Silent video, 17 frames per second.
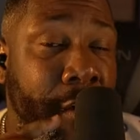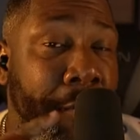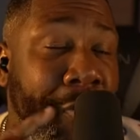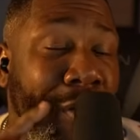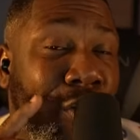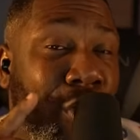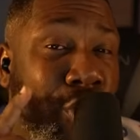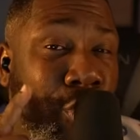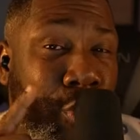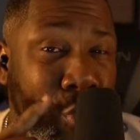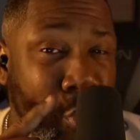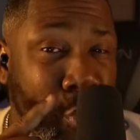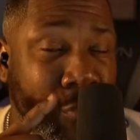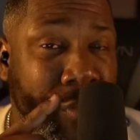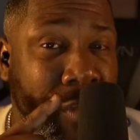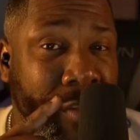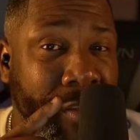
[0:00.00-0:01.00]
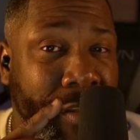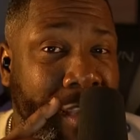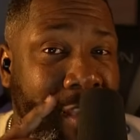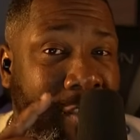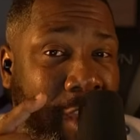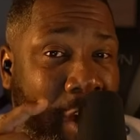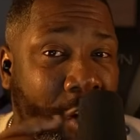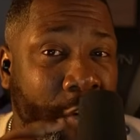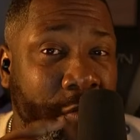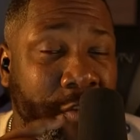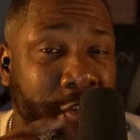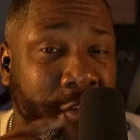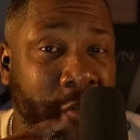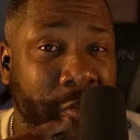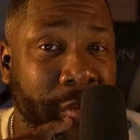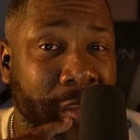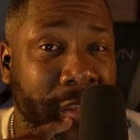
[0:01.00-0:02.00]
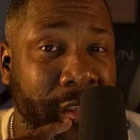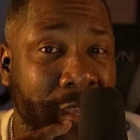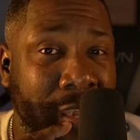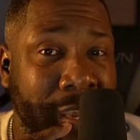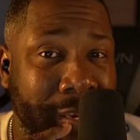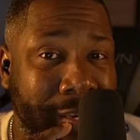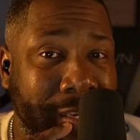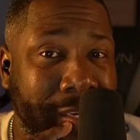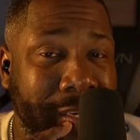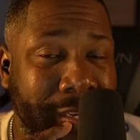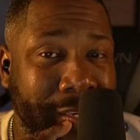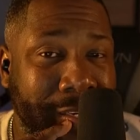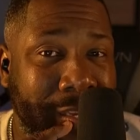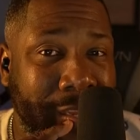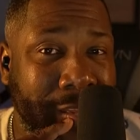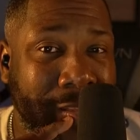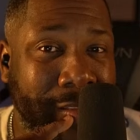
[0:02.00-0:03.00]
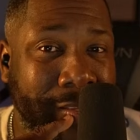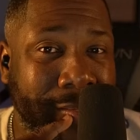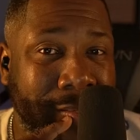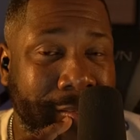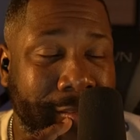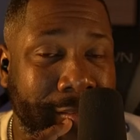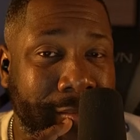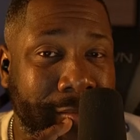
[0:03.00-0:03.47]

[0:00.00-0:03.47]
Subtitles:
but the truth is also in the details.